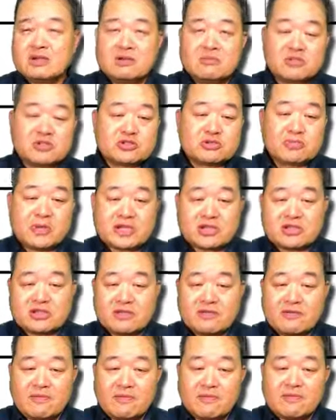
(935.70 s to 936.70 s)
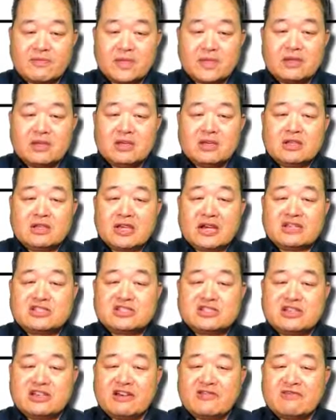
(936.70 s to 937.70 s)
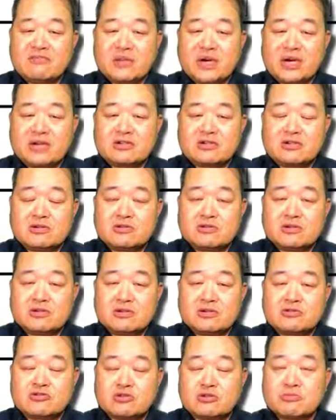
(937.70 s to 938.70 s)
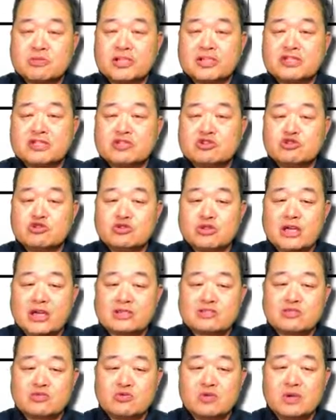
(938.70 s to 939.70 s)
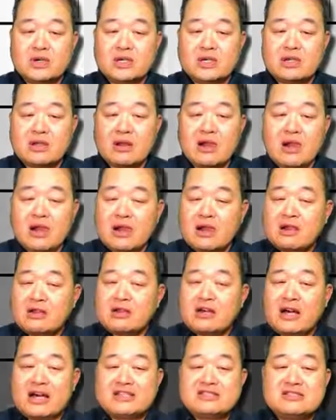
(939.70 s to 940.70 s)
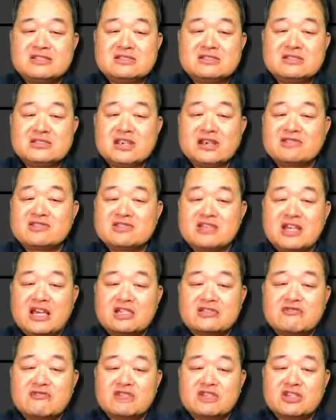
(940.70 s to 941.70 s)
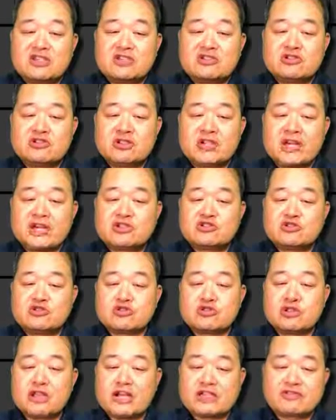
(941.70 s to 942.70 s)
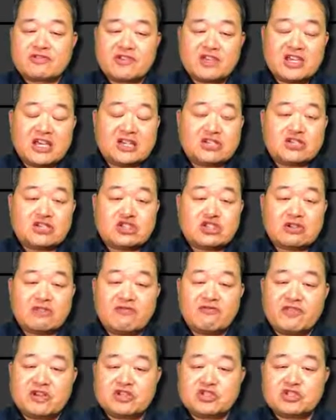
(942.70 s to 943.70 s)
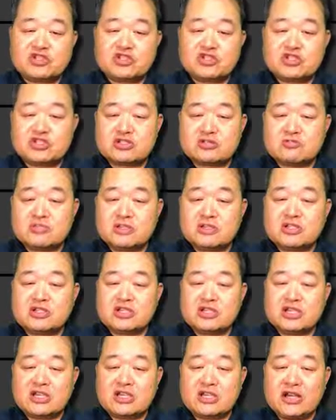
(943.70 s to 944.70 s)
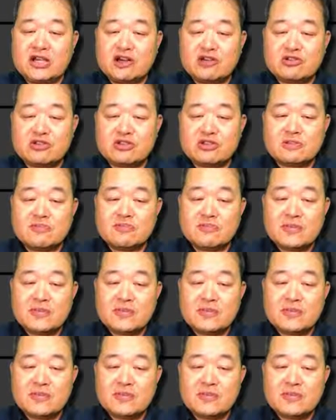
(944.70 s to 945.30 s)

perspective. The ICF model took place in 2001. ICF stands for the International Classification of Function, Disability, and Health,